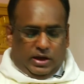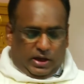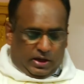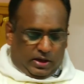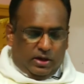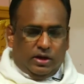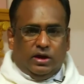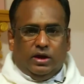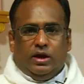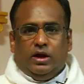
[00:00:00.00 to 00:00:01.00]
Hey,
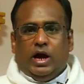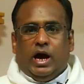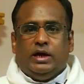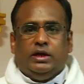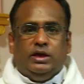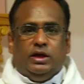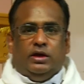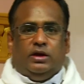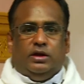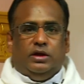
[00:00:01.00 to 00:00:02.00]
I
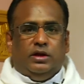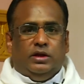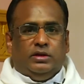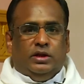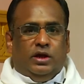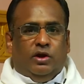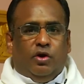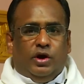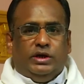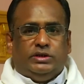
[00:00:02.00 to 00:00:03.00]
hear the
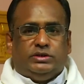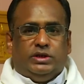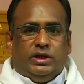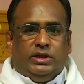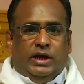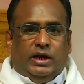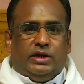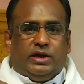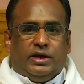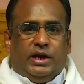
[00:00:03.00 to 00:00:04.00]
noise
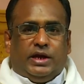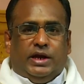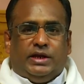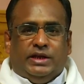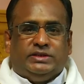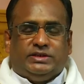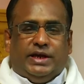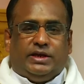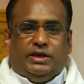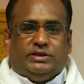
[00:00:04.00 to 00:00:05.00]
that cricket
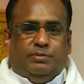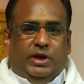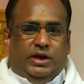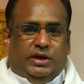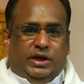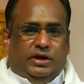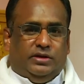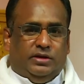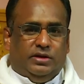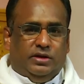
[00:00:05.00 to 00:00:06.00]
insect is making.
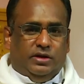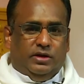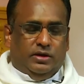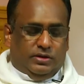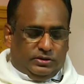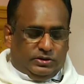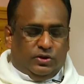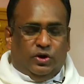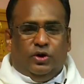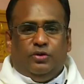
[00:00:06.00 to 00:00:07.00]

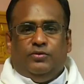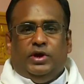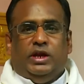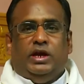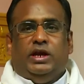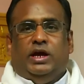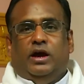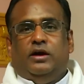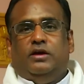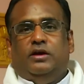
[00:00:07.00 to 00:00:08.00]
So, we in
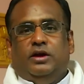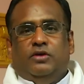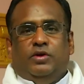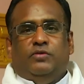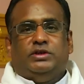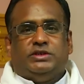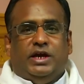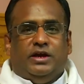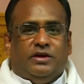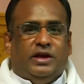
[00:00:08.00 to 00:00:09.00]
India, when we
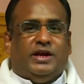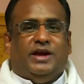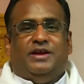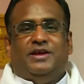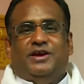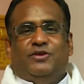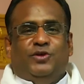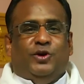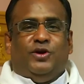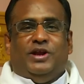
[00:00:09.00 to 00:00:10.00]
say cricket,
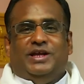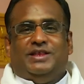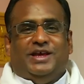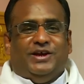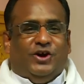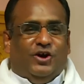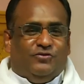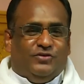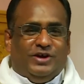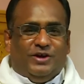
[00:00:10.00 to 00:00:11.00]
we only think
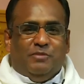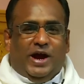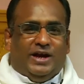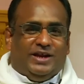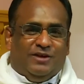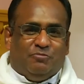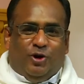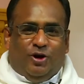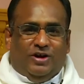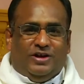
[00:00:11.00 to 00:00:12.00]
of bat and
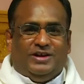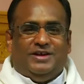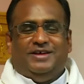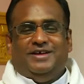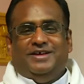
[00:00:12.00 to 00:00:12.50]
ball